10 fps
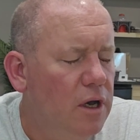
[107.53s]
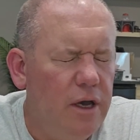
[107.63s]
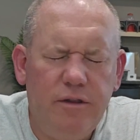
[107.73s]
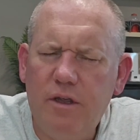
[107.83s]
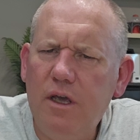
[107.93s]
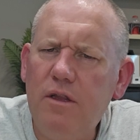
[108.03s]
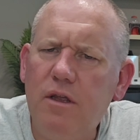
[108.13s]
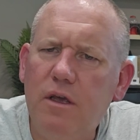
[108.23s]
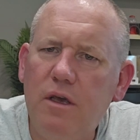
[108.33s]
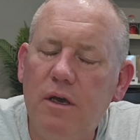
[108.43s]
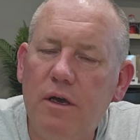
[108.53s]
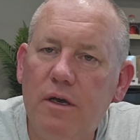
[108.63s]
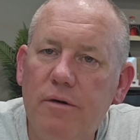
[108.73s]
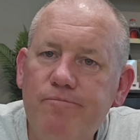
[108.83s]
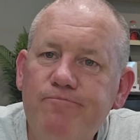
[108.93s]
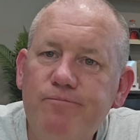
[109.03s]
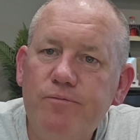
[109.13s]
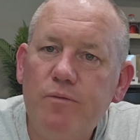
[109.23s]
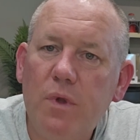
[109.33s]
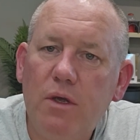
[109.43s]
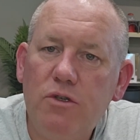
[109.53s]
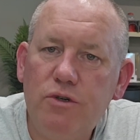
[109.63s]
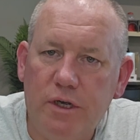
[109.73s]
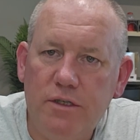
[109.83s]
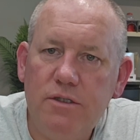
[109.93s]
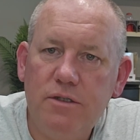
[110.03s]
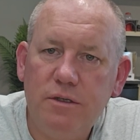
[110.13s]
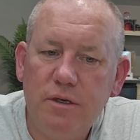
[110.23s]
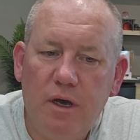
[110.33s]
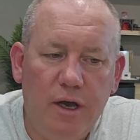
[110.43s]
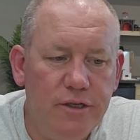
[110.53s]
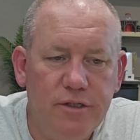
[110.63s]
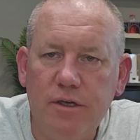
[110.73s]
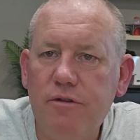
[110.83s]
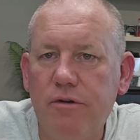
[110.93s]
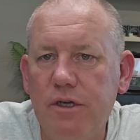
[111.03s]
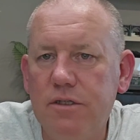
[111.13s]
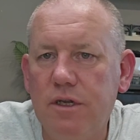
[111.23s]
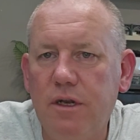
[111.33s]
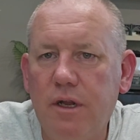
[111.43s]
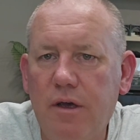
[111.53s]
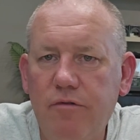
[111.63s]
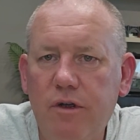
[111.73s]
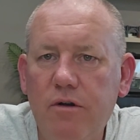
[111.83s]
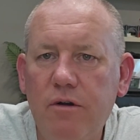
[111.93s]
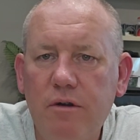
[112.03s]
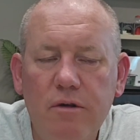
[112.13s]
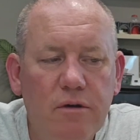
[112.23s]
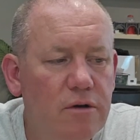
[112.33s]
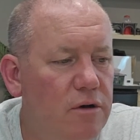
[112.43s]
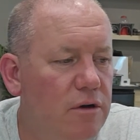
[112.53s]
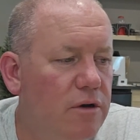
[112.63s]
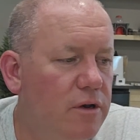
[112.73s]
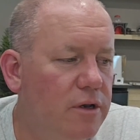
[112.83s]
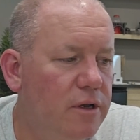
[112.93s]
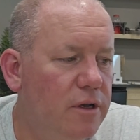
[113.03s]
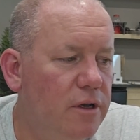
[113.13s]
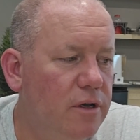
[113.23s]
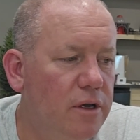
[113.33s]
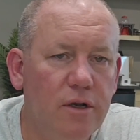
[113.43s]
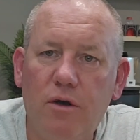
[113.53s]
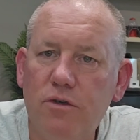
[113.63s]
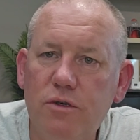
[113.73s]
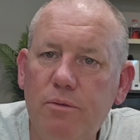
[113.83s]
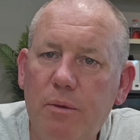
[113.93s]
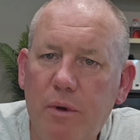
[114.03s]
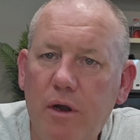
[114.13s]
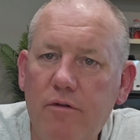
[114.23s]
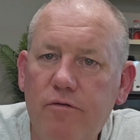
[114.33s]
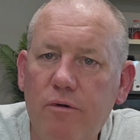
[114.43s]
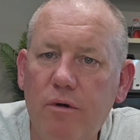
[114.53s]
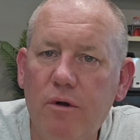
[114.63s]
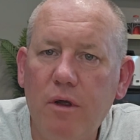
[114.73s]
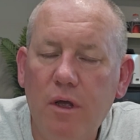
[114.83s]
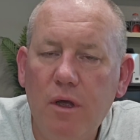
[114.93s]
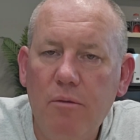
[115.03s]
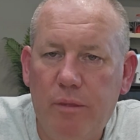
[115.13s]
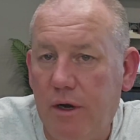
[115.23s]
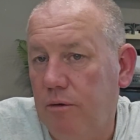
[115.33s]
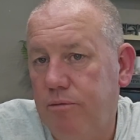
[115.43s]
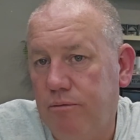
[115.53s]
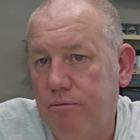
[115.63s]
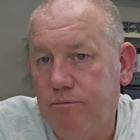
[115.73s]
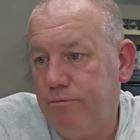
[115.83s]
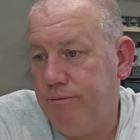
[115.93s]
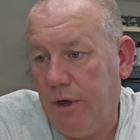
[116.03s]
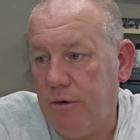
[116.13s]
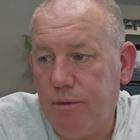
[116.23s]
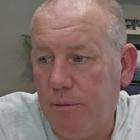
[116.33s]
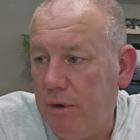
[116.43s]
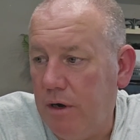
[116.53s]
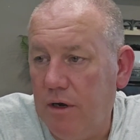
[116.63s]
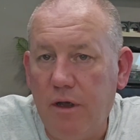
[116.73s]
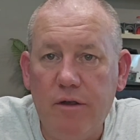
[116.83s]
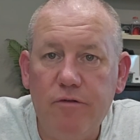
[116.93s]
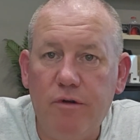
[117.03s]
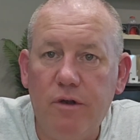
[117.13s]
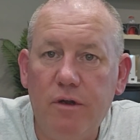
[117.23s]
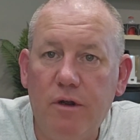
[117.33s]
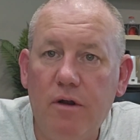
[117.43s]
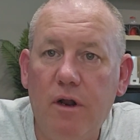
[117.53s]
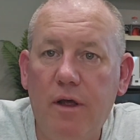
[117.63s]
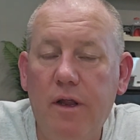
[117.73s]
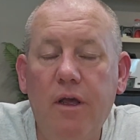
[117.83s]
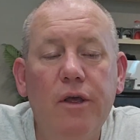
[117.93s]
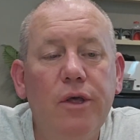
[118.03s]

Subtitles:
think the Trix IC3 is a little heavier on and also prepared for better prepared, I guess, for interior lighting.